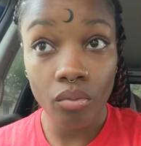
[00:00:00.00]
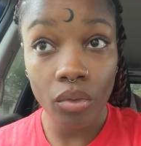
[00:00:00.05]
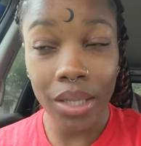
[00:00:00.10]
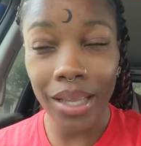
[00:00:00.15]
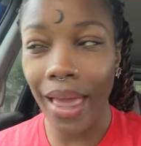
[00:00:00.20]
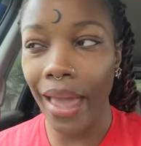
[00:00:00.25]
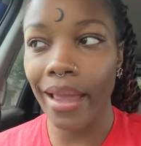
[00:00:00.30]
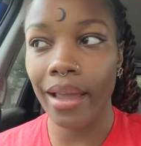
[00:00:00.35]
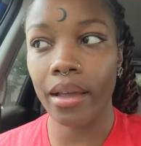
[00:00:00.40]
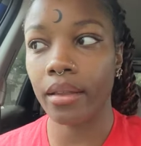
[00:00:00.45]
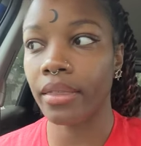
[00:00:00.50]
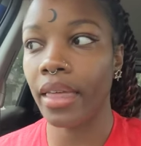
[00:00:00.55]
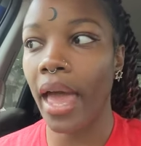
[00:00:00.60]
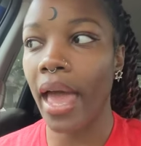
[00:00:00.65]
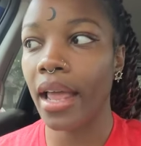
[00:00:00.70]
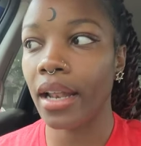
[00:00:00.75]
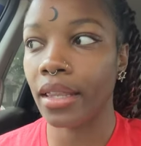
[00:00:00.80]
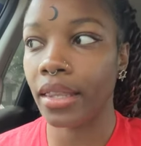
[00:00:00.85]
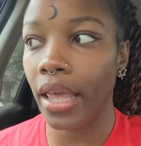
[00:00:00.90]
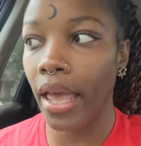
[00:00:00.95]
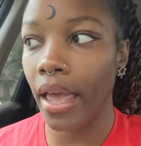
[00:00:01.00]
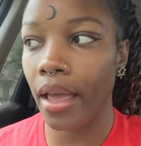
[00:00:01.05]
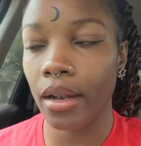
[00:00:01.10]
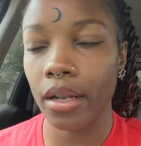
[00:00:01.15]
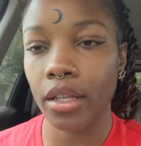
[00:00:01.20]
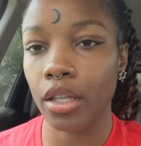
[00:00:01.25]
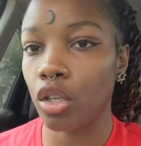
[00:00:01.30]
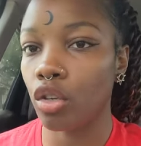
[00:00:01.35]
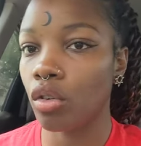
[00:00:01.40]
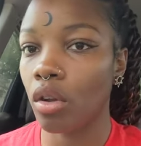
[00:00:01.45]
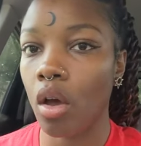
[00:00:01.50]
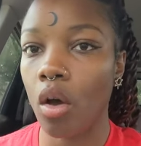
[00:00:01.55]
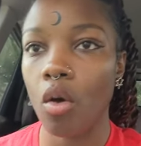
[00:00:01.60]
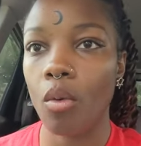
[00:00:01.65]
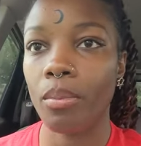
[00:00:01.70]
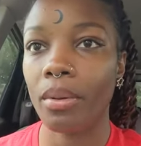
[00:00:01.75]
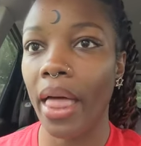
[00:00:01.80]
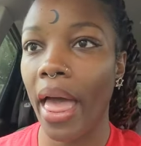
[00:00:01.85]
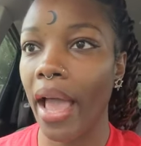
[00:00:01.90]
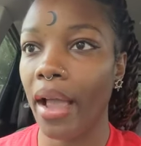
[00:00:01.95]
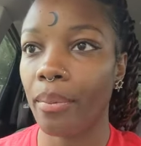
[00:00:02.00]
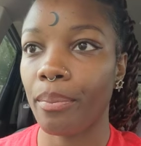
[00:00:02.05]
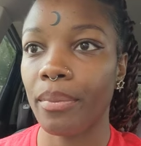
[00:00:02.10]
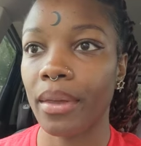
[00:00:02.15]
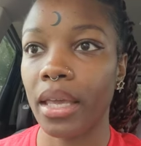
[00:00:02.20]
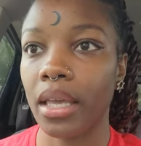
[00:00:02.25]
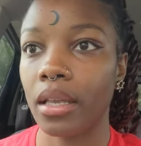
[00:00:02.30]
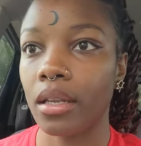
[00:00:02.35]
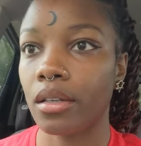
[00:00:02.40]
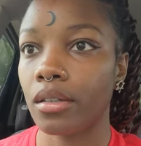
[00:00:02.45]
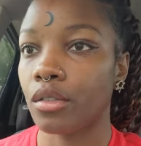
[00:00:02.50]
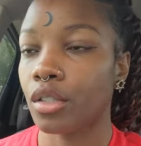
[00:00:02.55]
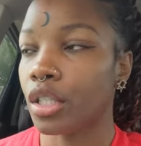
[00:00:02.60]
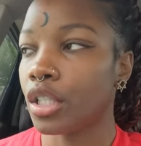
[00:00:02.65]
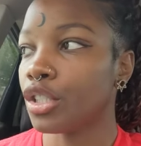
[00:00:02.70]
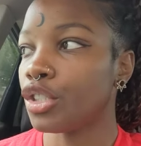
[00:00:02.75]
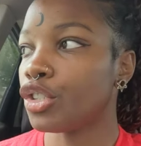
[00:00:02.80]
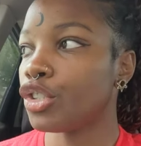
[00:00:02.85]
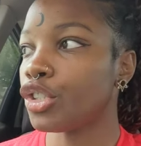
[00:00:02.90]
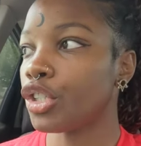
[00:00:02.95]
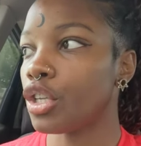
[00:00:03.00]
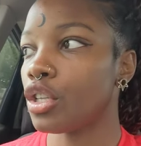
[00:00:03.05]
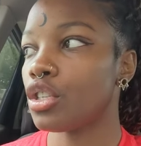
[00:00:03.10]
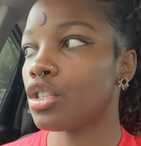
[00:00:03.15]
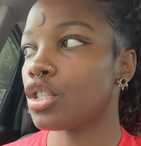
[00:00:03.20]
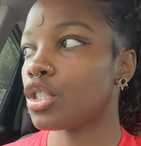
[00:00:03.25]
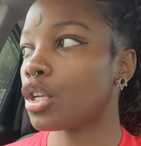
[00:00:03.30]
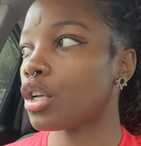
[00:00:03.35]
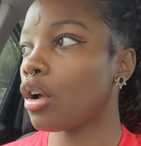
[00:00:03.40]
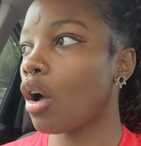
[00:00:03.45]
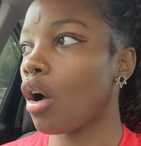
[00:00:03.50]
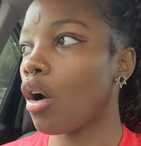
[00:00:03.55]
like that that you know black men just